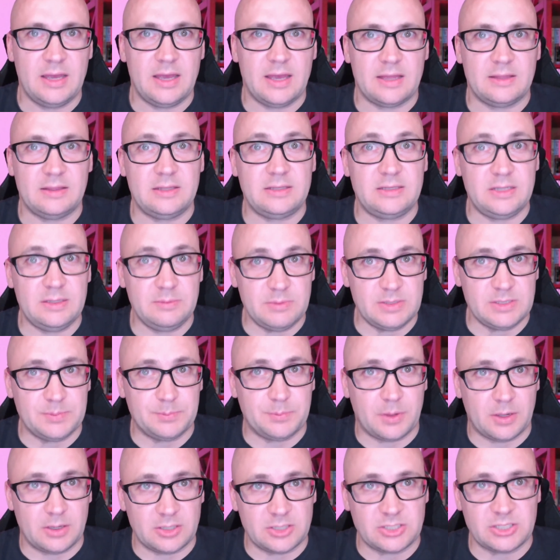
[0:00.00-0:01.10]
and the team is
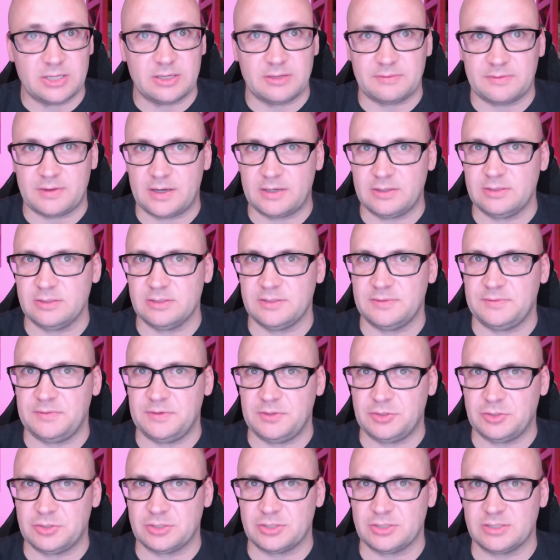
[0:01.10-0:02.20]
polishing various
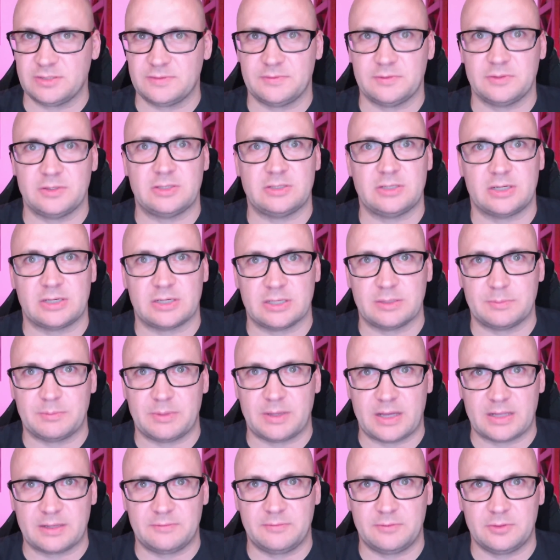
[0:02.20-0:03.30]
features for the target
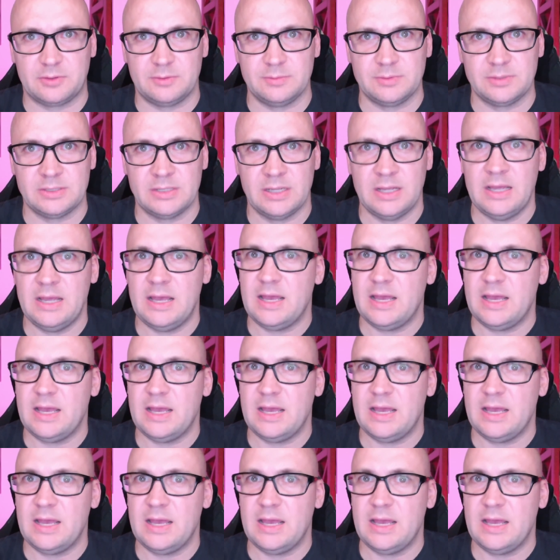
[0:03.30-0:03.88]
platforms,